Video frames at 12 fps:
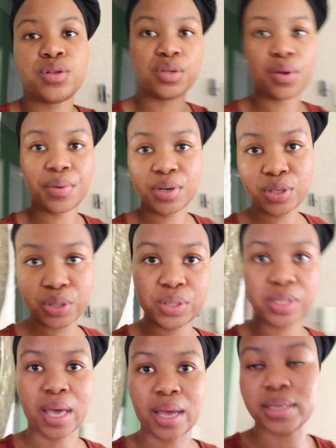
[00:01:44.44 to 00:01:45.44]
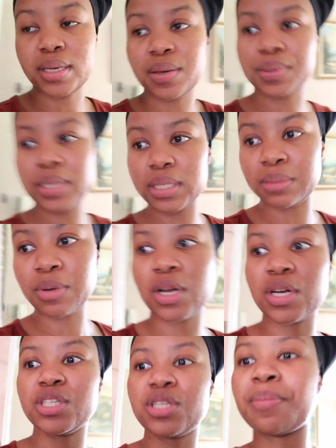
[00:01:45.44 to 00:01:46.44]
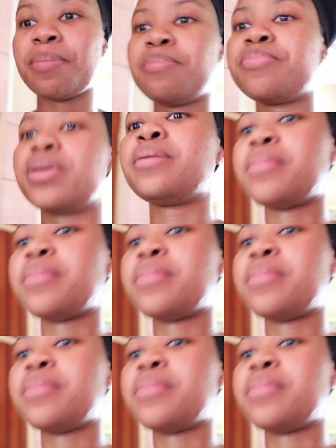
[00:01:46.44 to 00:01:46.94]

So I want to do that. I want to deep condition, but I'm